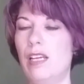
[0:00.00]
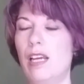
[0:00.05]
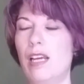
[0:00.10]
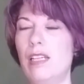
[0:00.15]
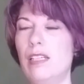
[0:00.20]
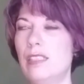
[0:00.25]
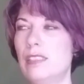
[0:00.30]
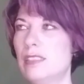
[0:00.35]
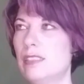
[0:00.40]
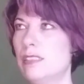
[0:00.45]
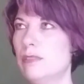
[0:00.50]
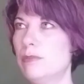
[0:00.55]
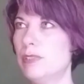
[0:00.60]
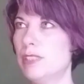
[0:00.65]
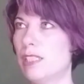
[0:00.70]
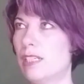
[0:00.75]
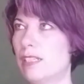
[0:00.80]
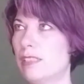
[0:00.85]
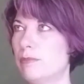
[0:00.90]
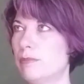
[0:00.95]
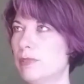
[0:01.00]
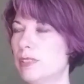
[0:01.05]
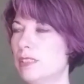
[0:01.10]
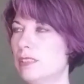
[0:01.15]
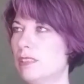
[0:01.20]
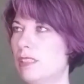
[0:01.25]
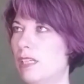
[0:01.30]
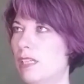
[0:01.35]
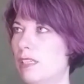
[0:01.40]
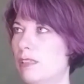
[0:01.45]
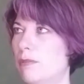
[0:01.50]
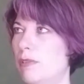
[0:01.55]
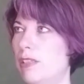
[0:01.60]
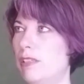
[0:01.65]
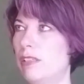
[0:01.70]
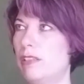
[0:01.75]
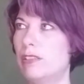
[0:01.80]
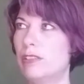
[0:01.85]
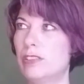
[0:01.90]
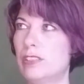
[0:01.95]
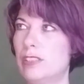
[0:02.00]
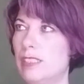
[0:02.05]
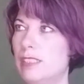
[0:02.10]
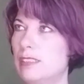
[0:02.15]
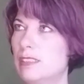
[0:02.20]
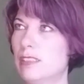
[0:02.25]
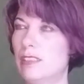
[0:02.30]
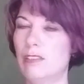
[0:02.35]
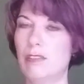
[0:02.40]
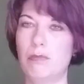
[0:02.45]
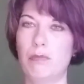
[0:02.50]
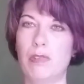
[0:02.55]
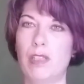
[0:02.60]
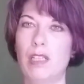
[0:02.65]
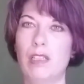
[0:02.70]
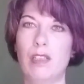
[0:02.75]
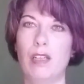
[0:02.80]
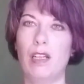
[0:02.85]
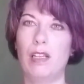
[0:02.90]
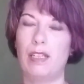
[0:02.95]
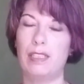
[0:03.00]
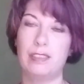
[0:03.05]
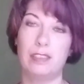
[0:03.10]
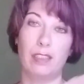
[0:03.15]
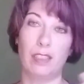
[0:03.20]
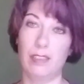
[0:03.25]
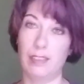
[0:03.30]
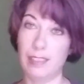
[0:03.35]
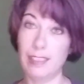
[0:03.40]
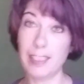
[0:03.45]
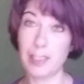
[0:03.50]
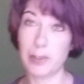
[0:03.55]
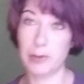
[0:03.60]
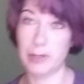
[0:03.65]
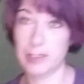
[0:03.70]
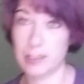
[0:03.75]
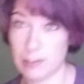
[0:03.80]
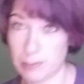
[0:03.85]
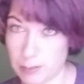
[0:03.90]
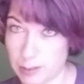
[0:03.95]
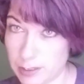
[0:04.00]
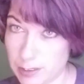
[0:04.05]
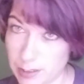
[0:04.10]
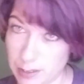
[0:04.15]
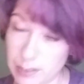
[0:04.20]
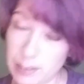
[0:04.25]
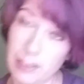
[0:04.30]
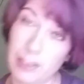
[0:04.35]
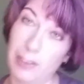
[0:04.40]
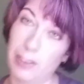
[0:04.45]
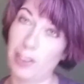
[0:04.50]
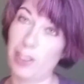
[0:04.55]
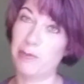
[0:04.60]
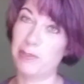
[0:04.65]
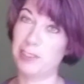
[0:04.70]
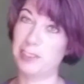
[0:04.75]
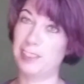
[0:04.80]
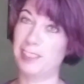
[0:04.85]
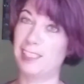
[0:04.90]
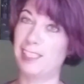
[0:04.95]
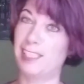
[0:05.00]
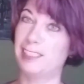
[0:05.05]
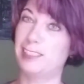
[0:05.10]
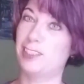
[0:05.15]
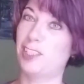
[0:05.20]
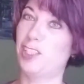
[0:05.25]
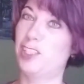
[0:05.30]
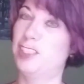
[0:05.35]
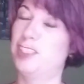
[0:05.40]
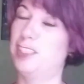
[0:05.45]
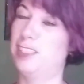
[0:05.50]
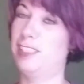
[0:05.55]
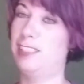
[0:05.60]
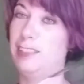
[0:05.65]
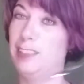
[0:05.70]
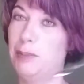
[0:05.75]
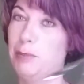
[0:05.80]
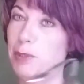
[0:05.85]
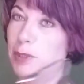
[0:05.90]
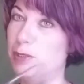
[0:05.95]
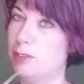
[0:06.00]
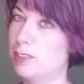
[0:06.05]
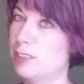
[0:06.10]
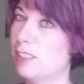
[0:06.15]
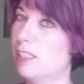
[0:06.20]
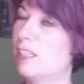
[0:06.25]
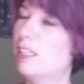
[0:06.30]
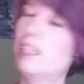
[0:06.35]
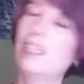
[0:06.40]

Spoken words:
And then sometimes, and then there's things that are a lot less solid. Liquids, for instance, are obviously less solid than spoons.